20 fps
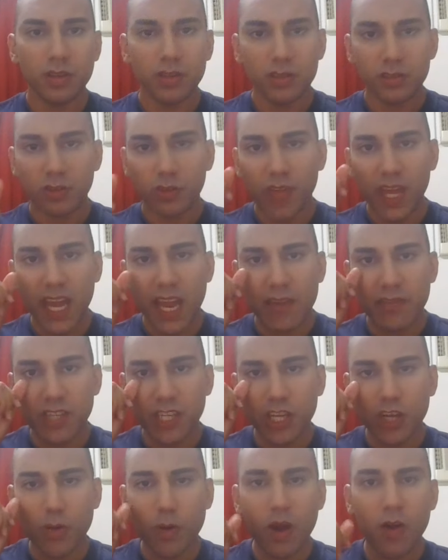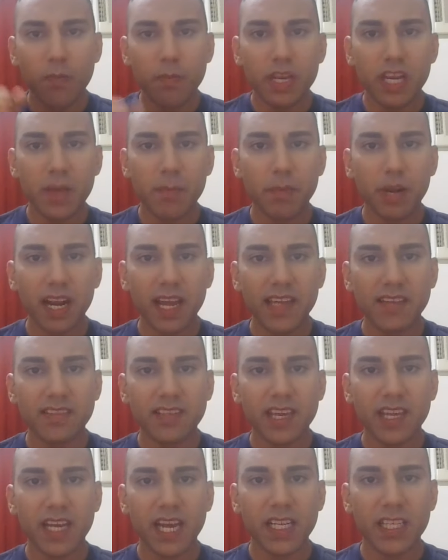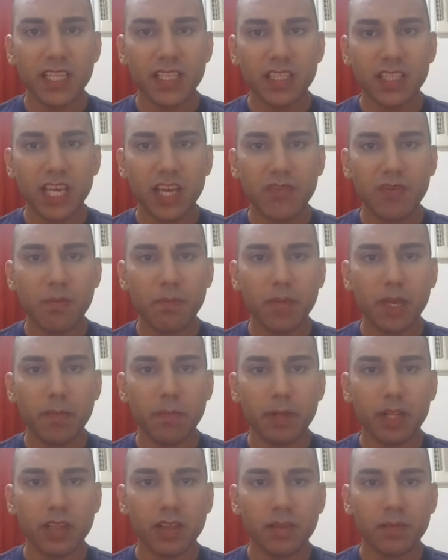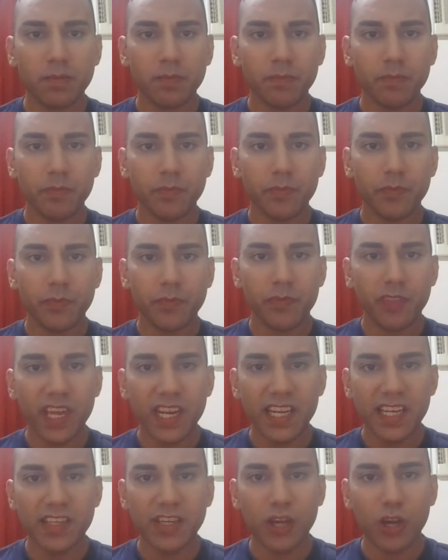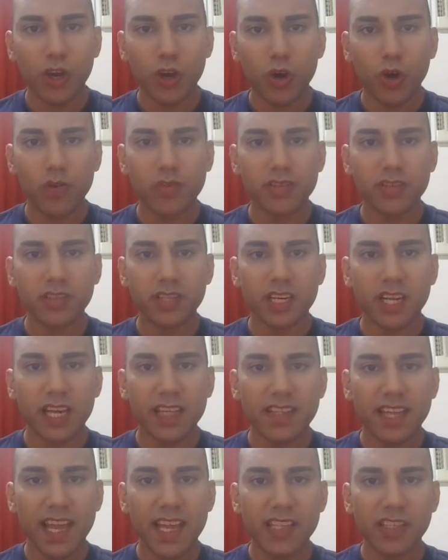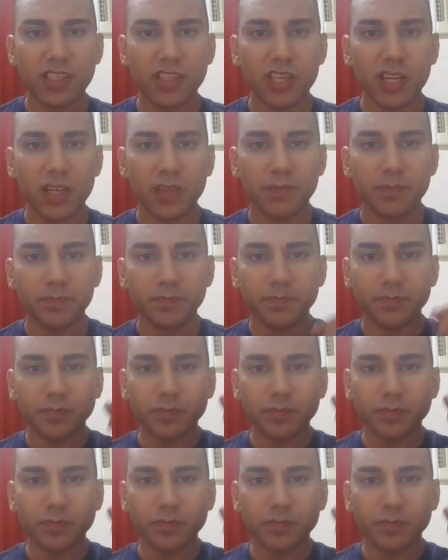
So they have to go out manipulating and deceiving people. They need constant attention